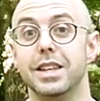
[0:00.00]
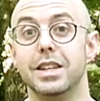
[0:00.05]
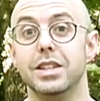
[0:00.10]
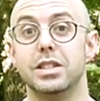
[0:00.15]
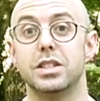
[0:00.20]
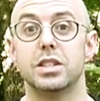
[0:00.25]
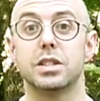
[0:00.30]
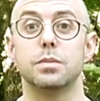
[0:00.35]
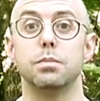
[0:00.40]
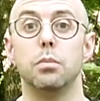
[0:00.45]
the
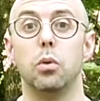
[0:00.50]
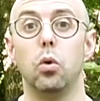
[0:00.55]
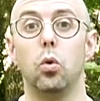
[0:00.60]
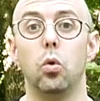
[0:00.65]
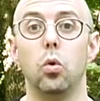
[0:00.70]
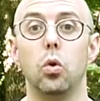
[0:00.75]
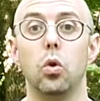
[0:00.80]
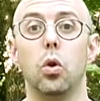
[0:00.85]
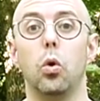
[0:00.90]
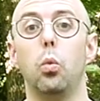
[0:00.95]

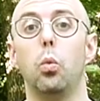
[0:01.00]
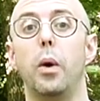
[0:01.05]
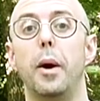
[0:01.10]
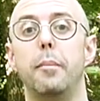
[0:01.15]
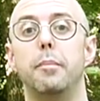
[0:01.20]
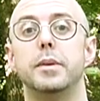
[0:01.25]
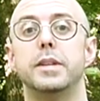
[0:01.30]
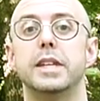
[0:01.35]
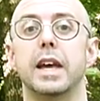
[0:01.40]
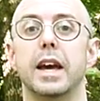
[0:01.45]
small
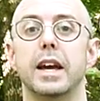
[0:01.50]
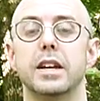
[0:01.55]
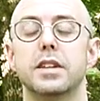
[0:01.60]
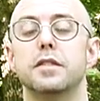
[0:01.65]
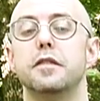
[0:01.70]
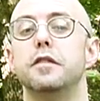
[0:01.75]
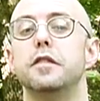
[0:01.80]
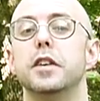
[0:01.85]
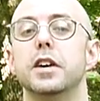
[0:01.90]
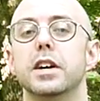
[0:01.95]

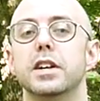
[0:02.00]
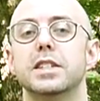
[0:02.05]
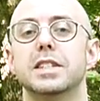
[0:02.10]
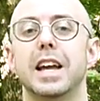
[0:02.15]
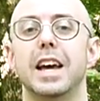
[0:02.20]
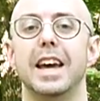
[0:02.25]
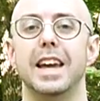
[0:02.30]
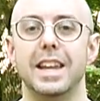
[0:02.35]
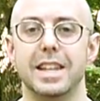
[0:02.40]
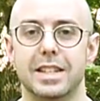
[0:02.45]
Webtex
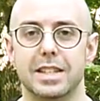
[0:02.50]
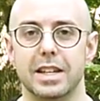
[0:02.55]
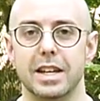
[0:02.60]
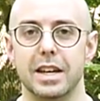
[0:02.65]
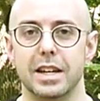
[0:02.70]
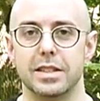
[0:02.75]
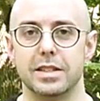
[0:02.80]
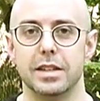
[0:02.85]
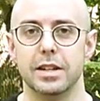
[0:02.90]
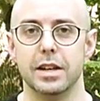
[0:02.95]
first aid
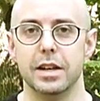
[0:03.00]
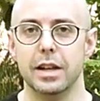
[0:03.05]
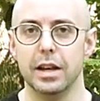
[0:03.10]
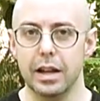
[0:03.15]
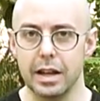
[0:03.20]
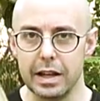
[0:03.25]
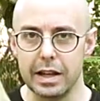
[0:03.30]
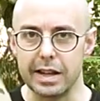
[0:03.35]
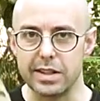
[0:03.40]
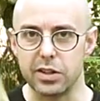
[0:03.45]
kit.
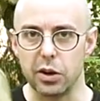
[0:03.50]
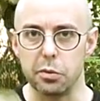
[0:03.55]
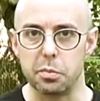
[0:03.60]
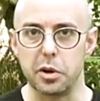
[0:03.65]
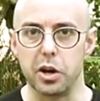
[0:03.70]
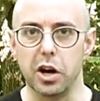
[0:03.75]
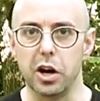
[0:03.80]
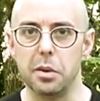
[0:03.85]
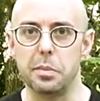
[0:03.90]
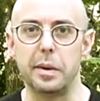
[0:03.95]
Let's
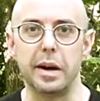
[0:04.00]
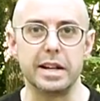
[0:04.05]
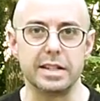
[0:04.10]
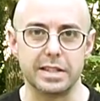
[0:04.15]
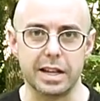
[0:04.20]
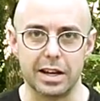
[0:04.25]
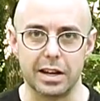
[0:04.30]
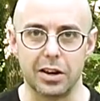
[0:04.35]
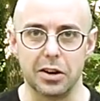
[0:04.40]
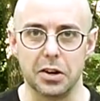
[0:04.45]
open it up and
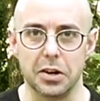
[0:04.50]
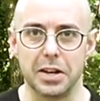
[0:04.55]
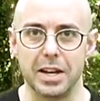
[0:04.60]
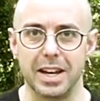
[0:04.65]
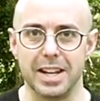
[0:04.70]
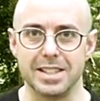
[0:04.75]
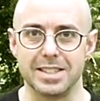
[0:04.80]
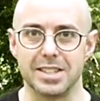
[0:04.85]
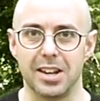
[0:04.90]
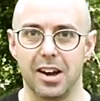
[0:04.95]
take a look
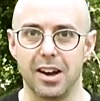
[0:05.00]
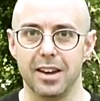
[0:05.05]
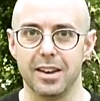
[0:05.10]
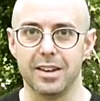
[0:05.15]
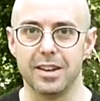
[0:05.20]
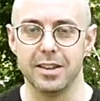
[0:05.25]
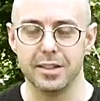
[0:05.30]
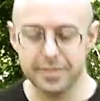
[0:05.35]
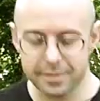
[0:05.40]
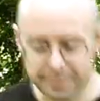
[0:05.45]
inside.